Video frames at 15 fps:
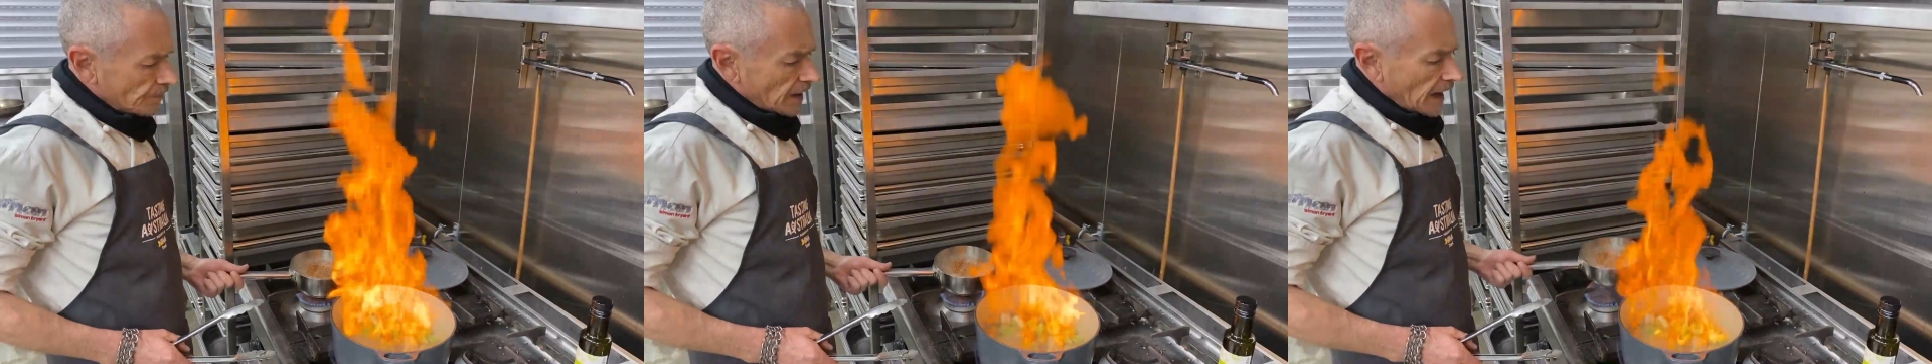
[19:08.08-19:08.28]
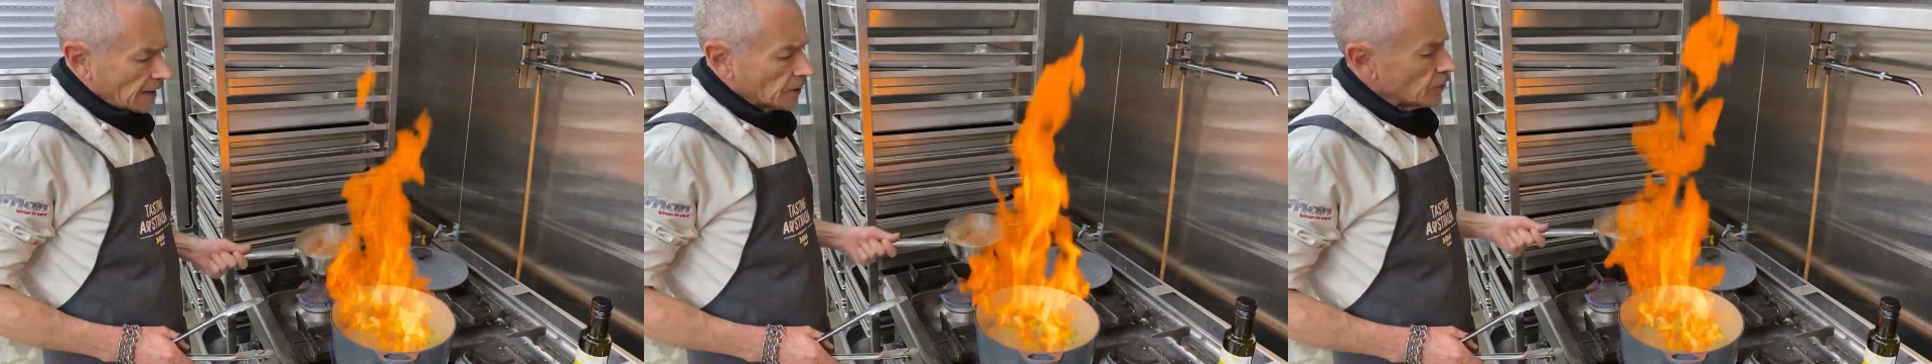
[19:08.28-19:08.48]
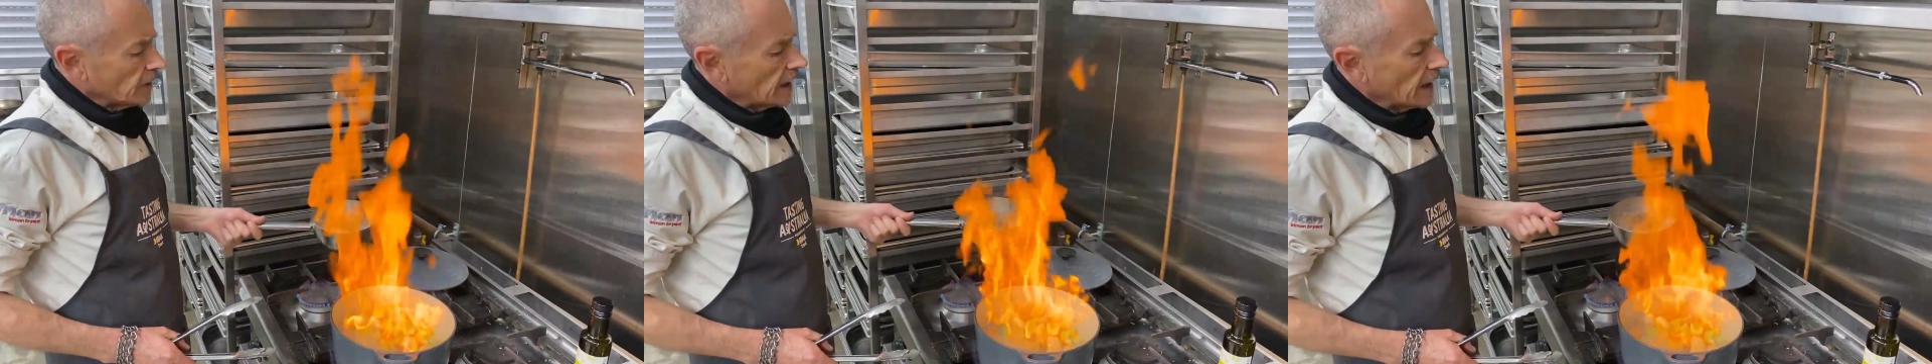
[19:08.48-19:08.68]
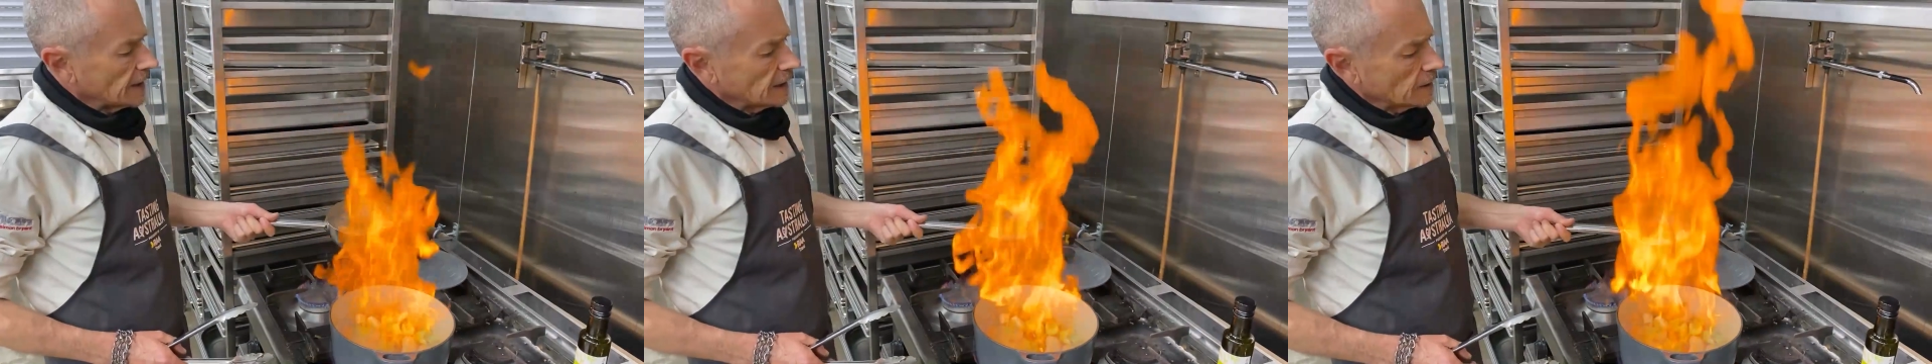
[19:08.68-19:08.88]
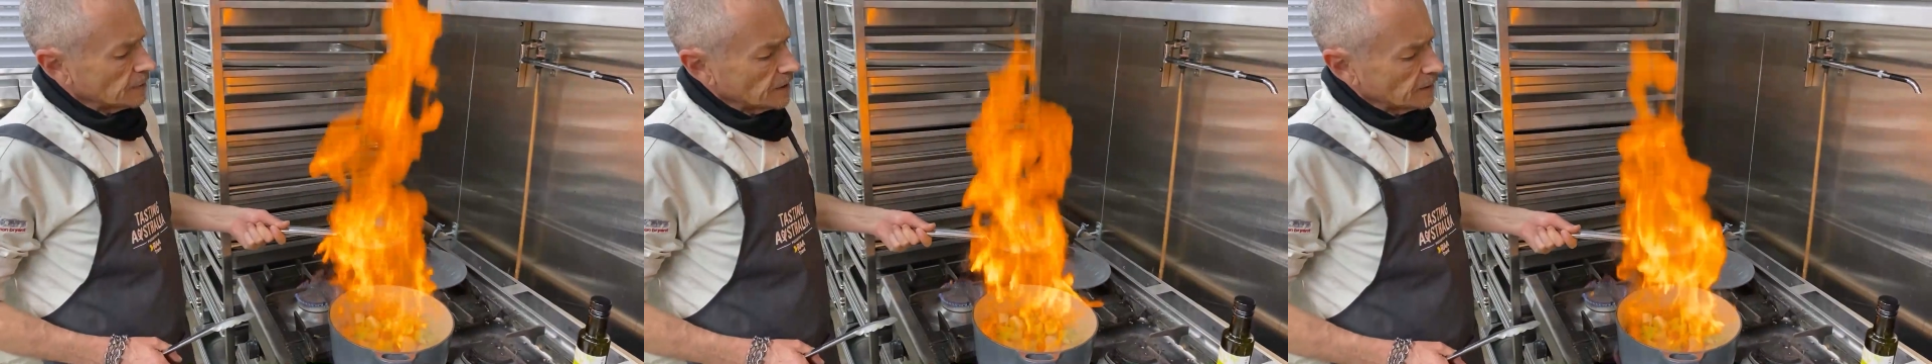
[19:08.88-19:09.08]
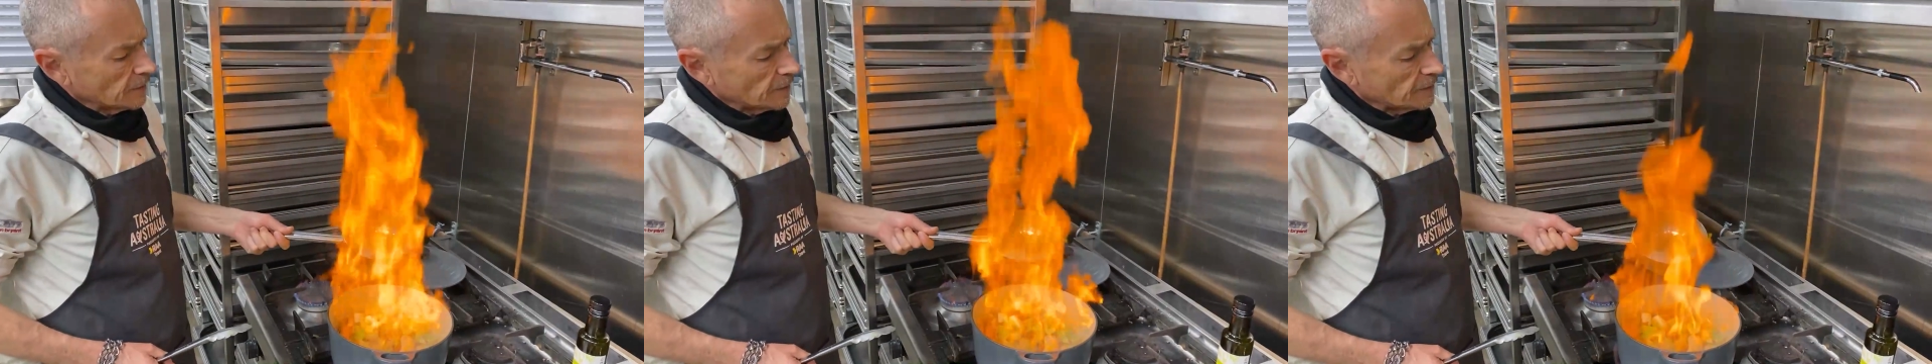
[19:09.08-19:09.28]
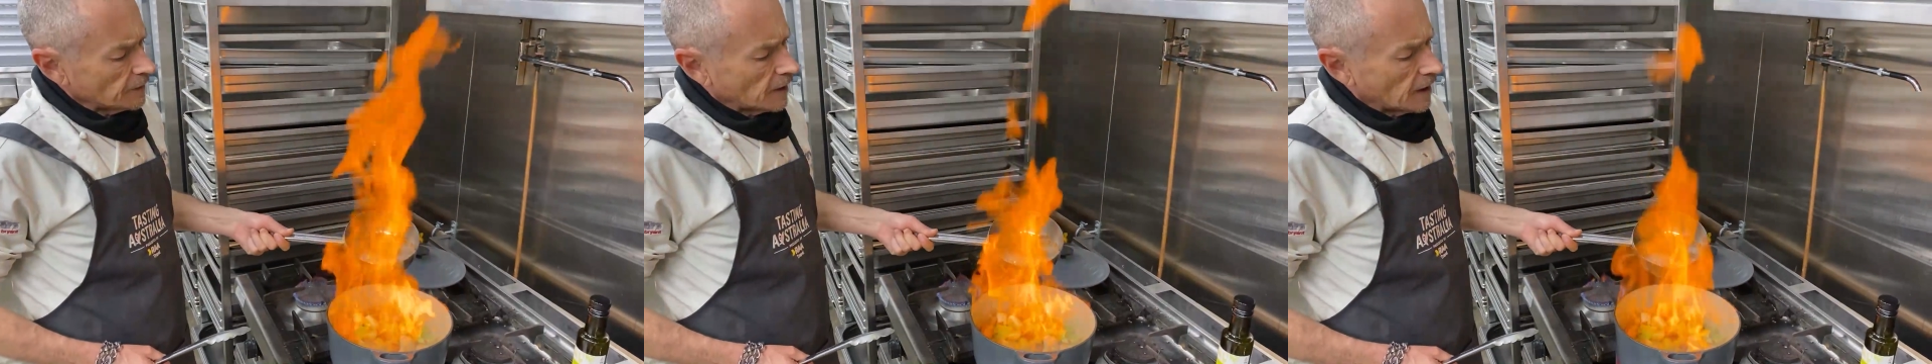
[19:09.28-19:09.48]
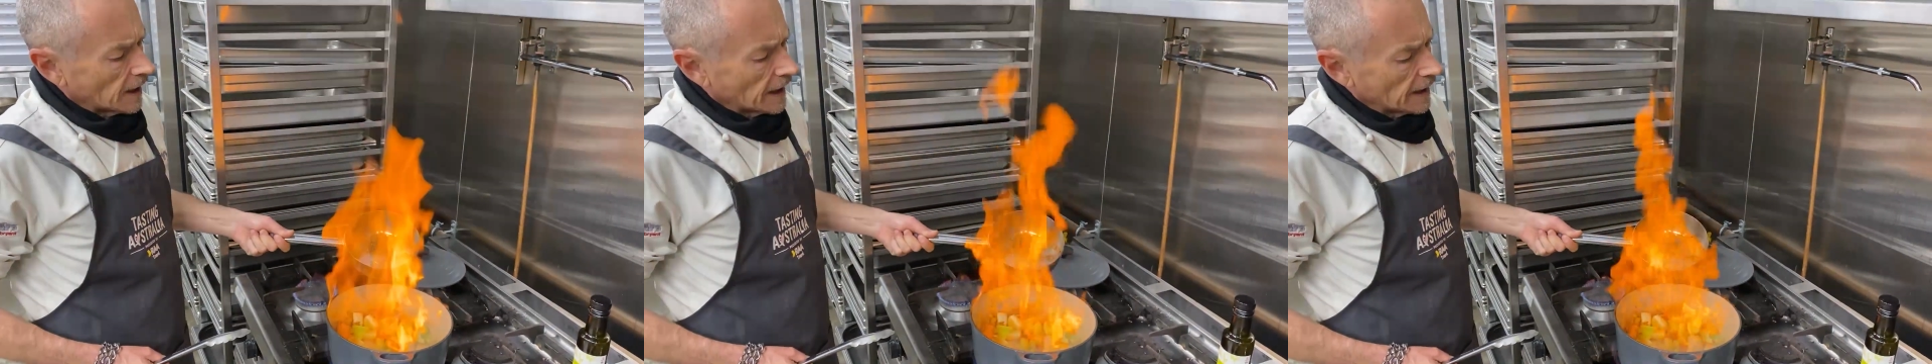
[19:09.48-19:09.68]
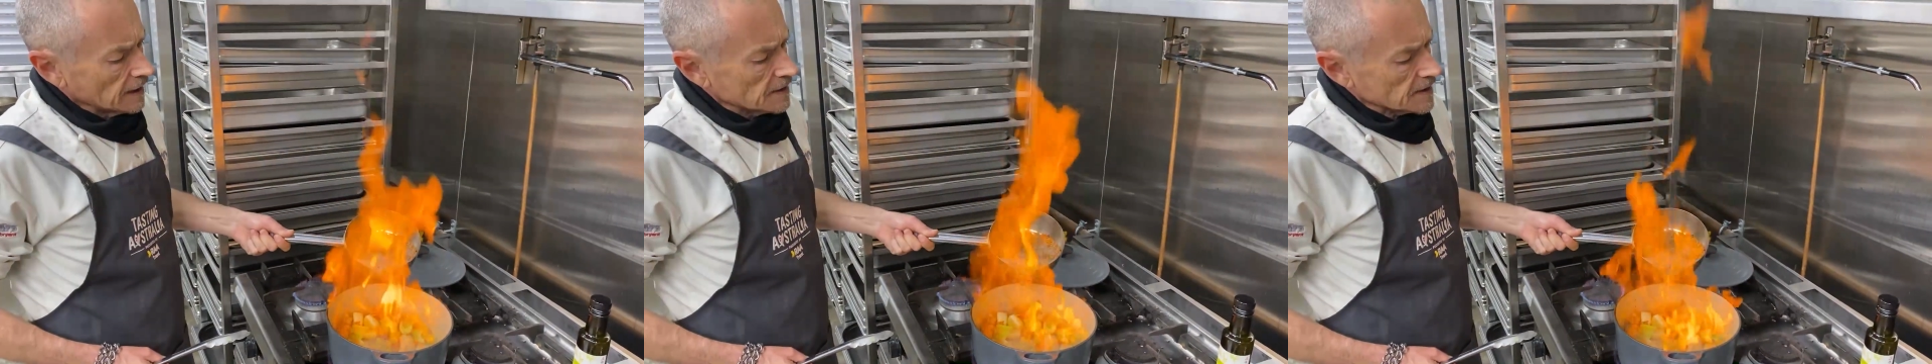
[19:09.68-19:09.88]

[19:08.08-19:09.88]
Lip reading: and creating a bit of a fire.